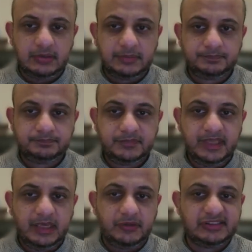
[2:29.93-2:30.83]
um,
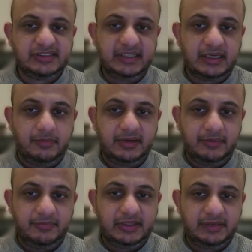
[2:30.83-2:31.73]
yeah, you can see they cover
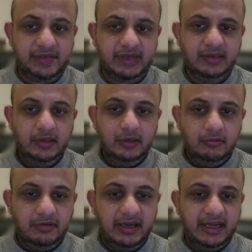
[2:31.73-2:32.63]
everything, right?
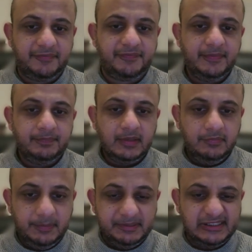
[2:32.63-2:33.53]
WAF,
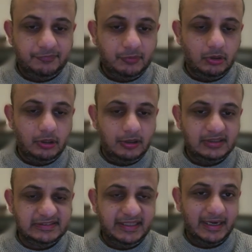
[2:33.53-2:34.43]
VPC flow
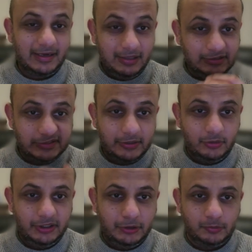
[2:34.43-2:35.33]
logs, NACLs,
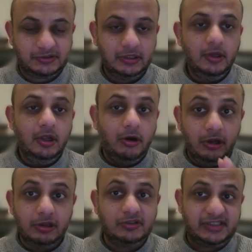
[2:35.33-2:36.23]
security groups,
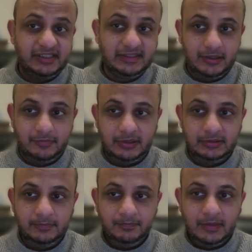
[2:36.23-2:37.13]
all those things are
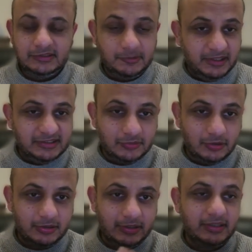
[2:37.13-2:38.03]
covered. So please do
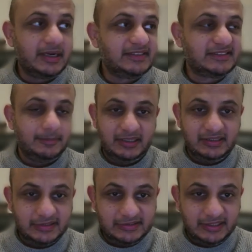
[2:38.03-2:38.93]
not underestimate
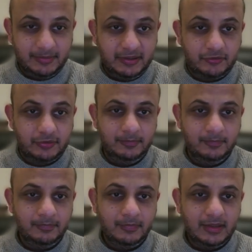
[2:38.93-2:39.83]
this examination
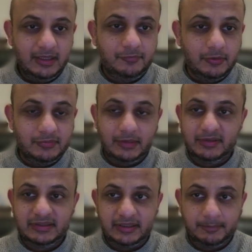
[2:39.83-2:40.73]
if you've
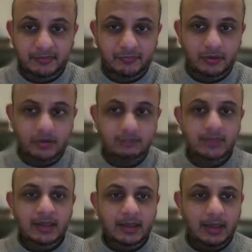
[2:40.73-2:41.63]
never done it before.
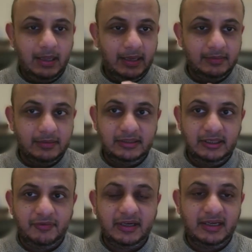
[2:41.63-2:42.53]
And uh,
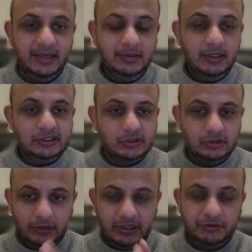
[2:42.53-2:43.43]
definitely, so
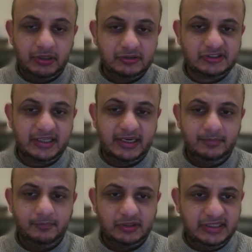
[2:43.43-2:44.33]
now that you
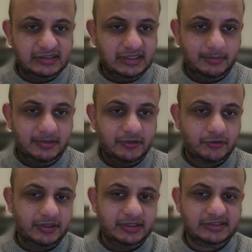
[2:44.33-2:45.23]
understand what the
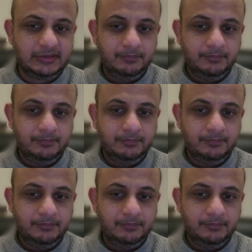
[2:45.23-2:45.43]
examination is,